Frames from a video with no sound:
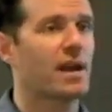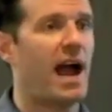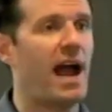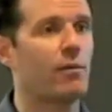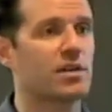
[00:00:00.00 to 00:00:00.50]

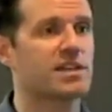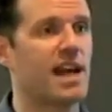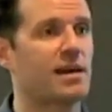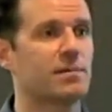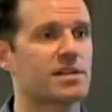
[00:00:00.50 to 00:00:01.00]
I will
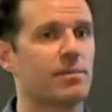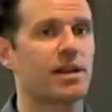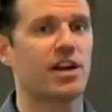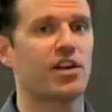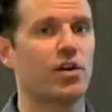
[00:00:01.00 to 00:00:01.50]
send them
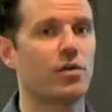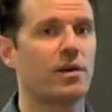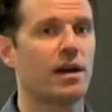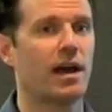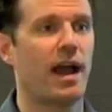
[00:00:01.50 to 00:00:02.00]
something to do,
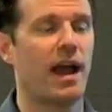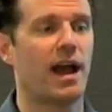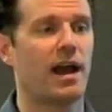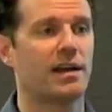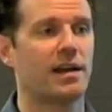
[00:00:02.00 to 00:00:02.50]

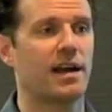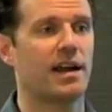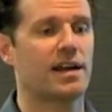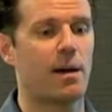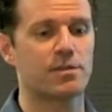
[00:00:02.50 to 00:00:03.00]
and
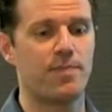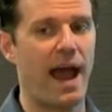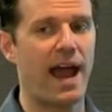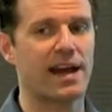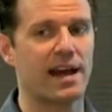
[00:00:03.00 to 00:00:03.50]
it comes back,